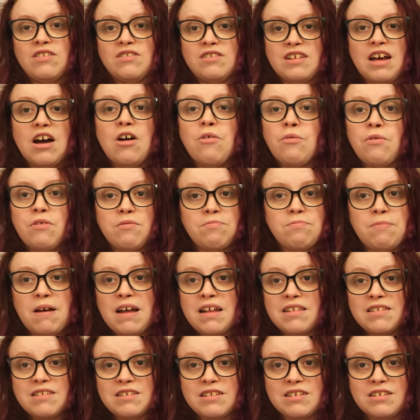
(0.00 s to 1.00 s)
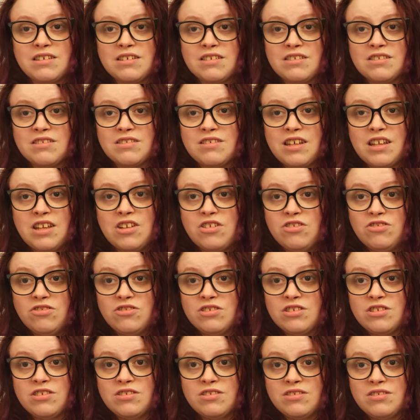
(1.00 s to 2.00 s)
dealt with better in
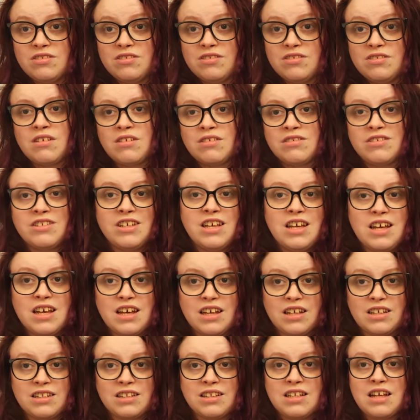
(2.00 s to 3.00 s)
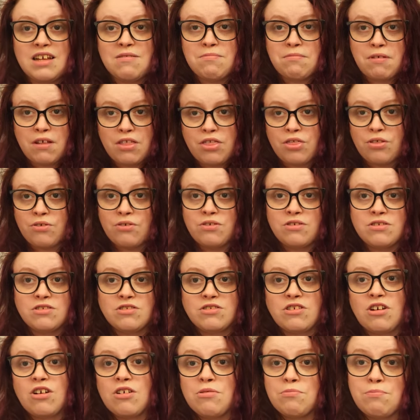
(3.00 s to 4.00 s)
London. So yeah, they're my
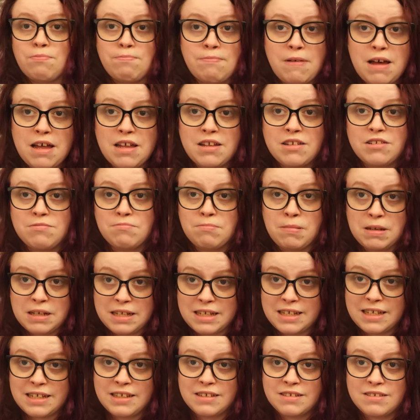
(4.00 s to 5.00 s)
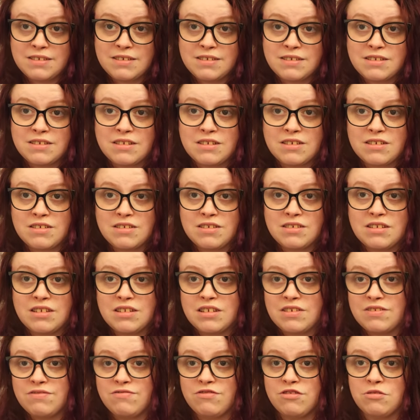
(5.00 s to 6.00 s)
thoughts on Met Police.
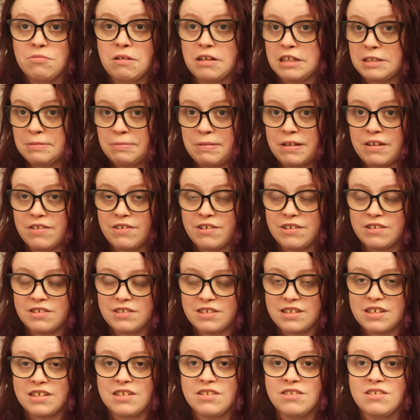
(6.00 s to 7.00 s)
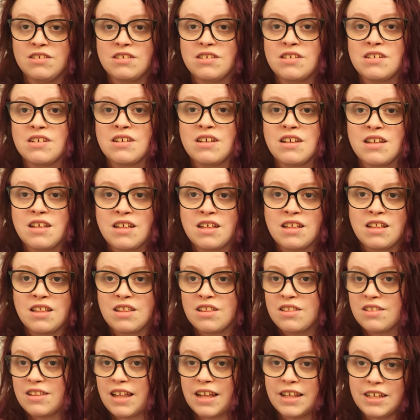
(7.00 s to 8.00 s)
I have some experiences.
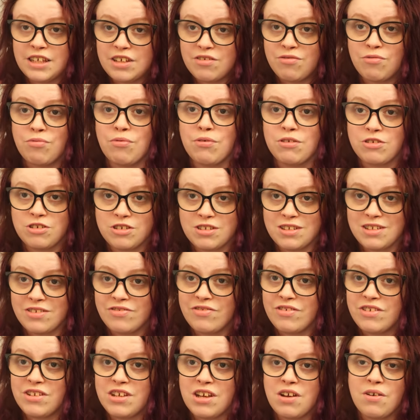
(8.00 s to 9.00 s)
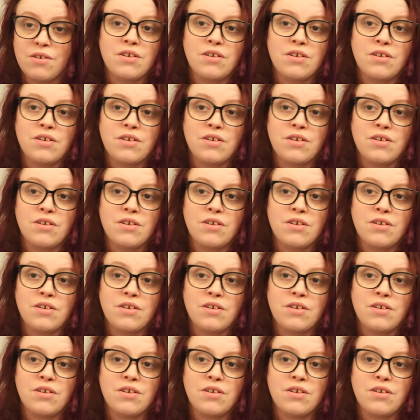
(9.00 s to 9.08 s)
Thank you for watching this video